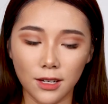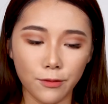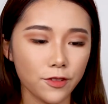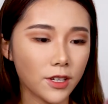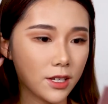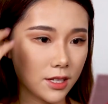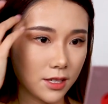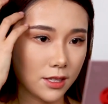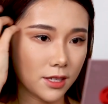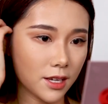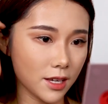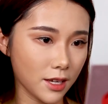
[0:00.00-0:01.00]
it up
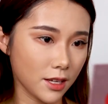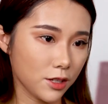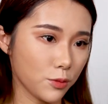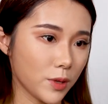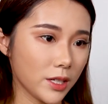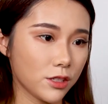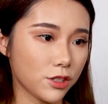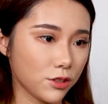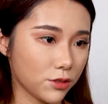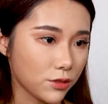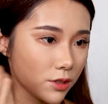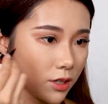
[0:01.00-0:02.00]
first, and you want
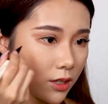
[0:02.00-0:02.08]
to